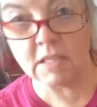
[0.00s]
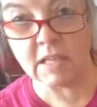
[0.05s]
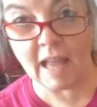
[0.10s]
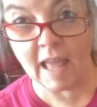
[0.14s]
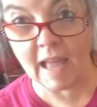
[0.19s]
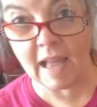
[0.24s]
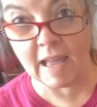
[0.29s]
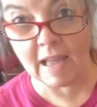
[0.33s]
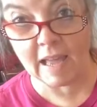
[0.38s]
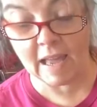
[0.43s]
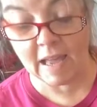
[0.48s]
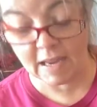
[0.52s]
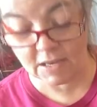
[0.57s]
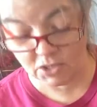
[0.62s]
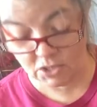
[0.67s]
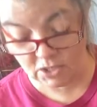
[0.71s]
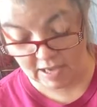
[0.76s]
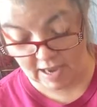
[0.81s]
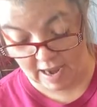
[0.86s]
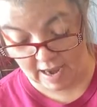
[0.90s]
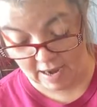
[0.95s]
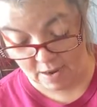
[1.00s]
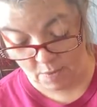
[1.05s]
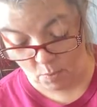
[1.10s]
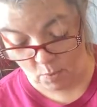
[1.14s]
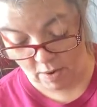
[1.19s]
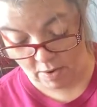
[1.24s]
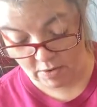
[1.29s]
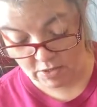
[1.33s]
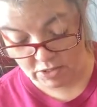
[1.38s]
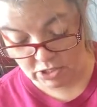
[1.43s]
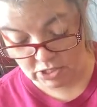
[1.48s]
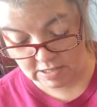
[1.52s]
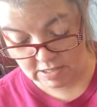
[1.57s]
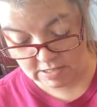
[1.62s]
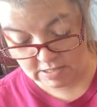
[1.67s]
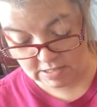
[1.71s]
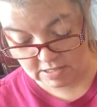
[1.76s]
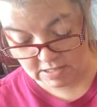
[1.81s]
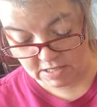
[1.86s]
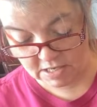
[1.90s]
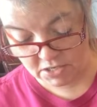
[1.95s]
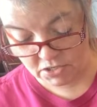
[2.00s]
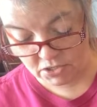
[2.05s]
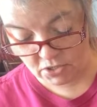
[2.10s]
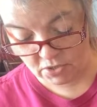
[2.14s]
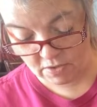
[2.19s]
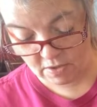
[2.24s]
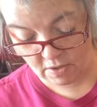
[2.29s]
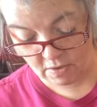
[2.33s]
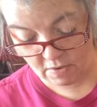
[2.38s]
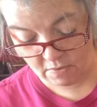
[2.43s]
I actually am wearing jeans and a t-shirt though.